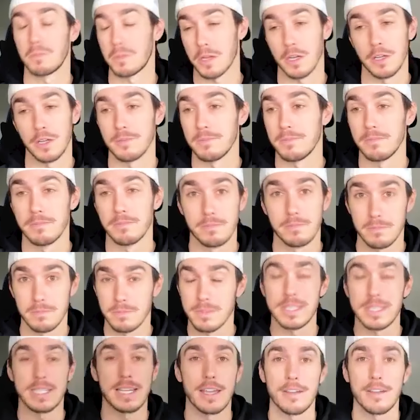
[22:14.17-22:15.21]
could
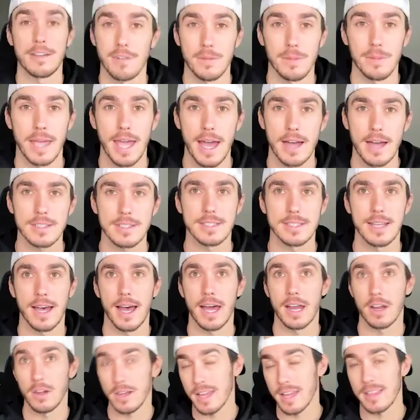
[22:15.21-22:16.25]
see from the
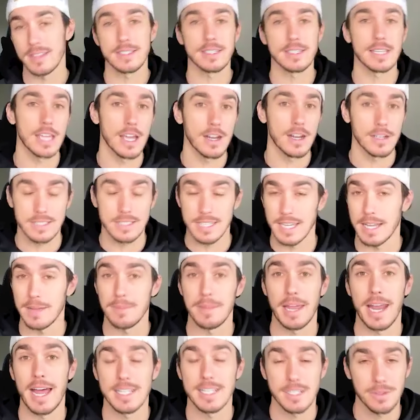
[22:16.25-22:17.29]
outside, okay, this is a young team
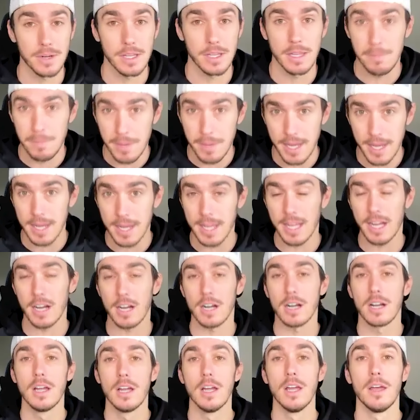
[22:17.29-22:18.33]
that hasn't really been
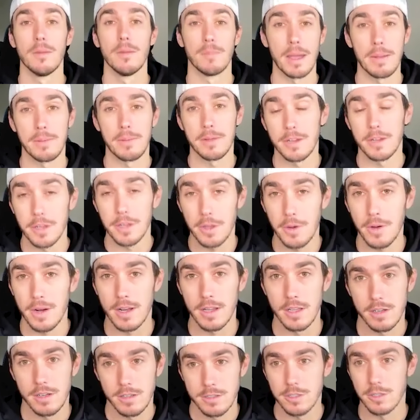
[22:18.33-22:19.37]
here. Maybe they're doing a
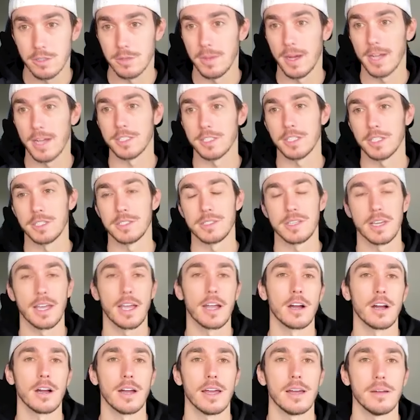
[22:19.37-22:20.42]
little too much. And to
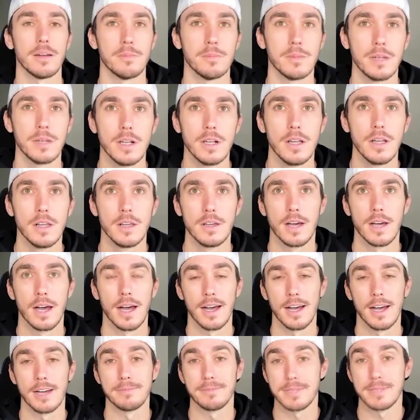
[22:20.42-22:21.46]
hear him
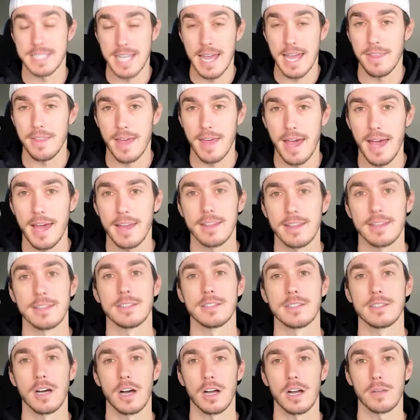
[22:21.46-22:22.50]
uh, say that and
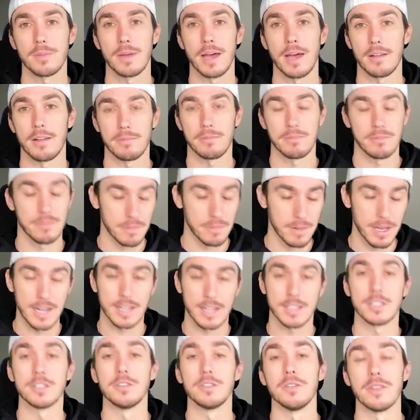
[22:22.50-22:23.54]
to talk about
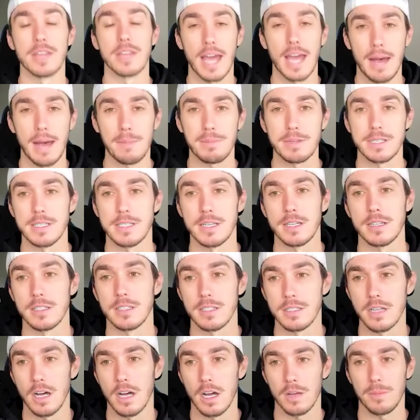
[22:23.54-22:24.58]
needing to do the opposite and
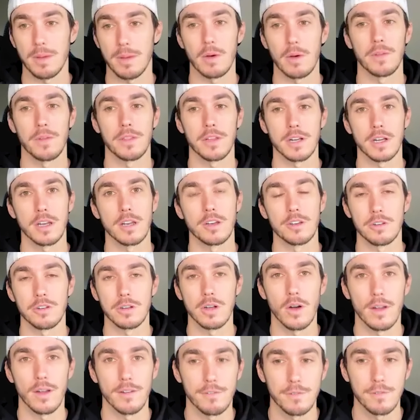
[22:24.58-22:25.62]
to talk about what they're going to do
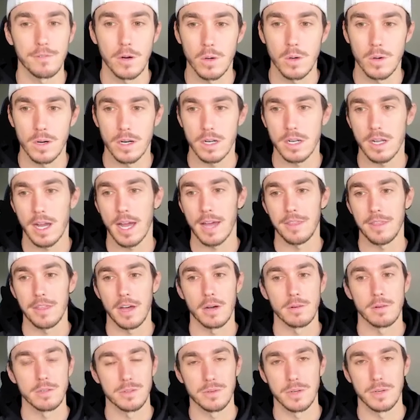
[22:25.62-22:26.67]
going forward, I
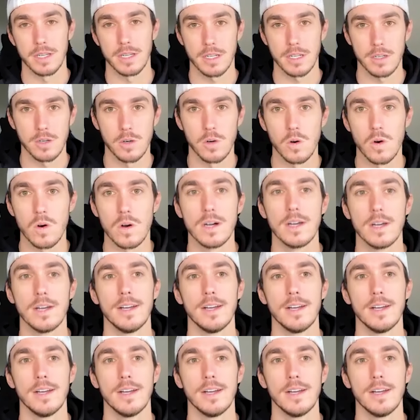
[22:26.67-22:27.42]
thought was really cool,